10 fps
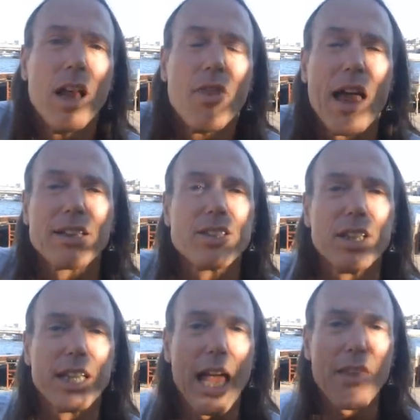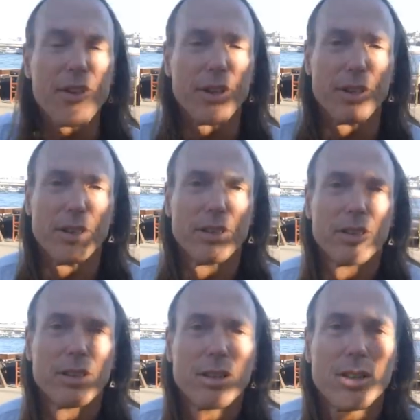that together
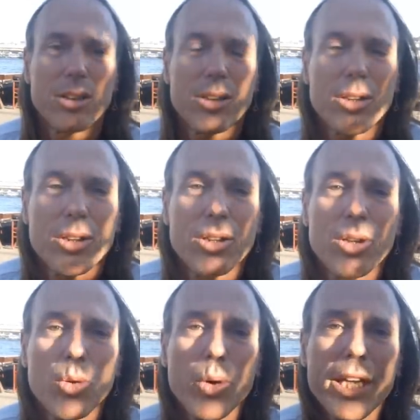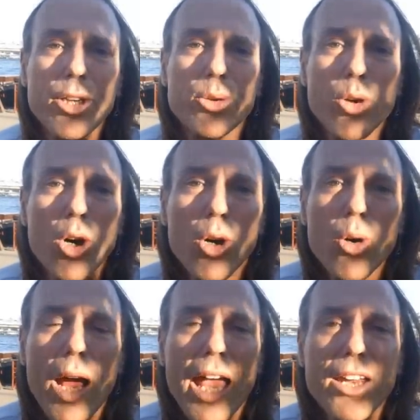we
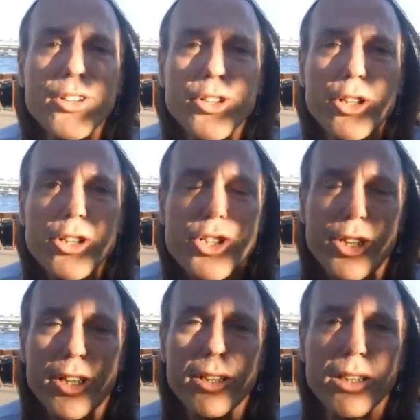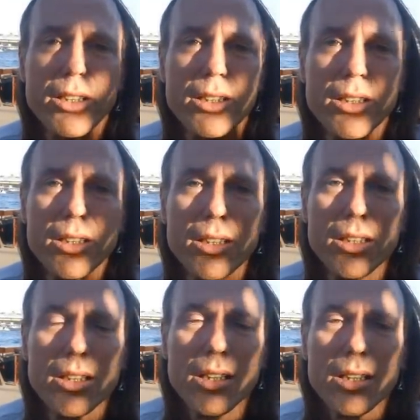grow and nurture
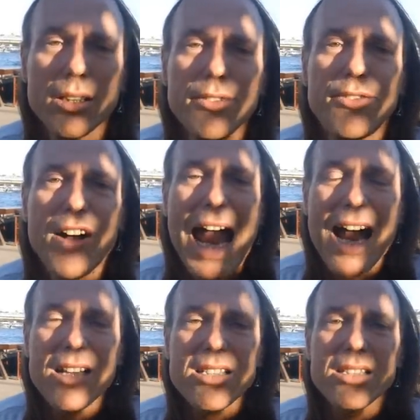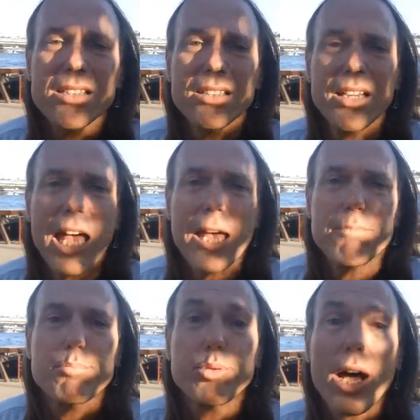a vast
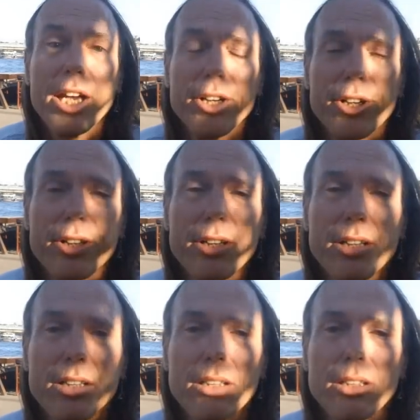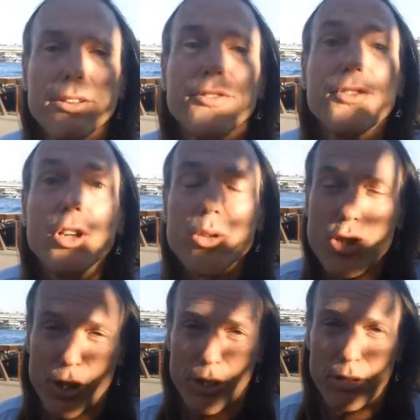and brighter
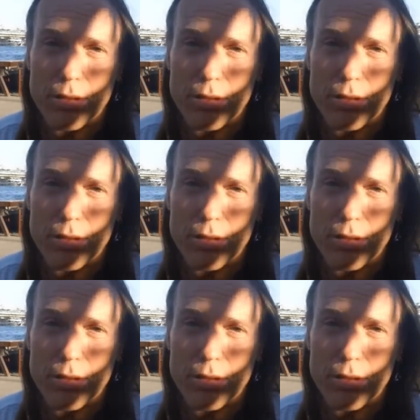future.